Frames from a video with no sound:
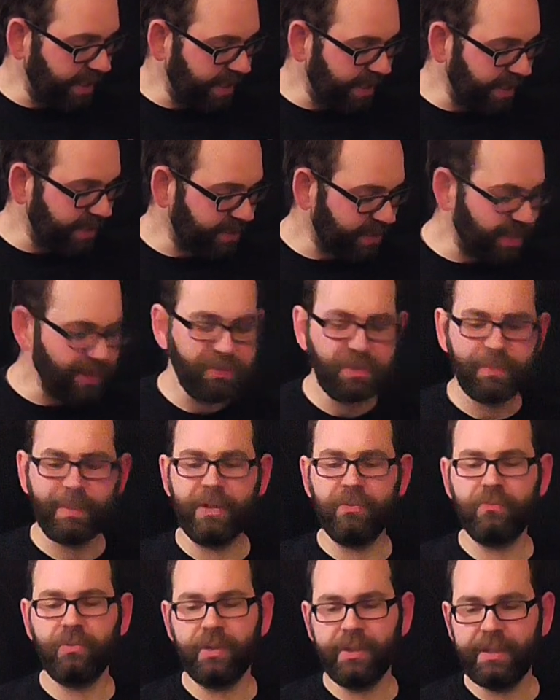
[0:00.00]
It sounds
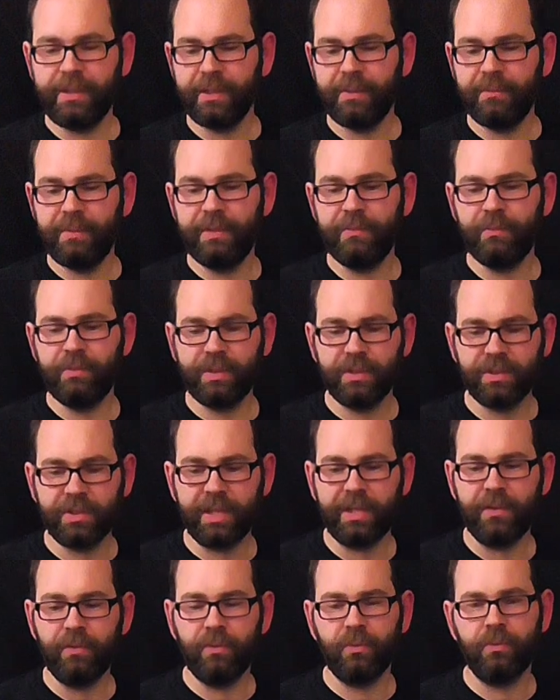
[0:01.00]
about right. I mean, when the
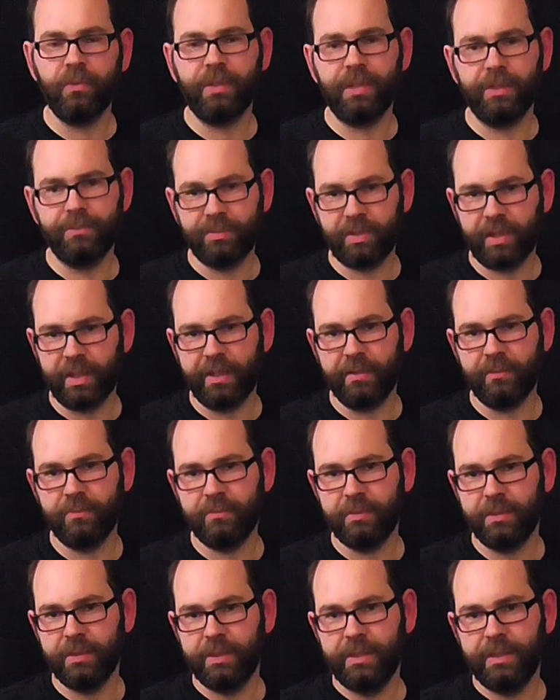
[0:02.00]
Sanguinor comes down,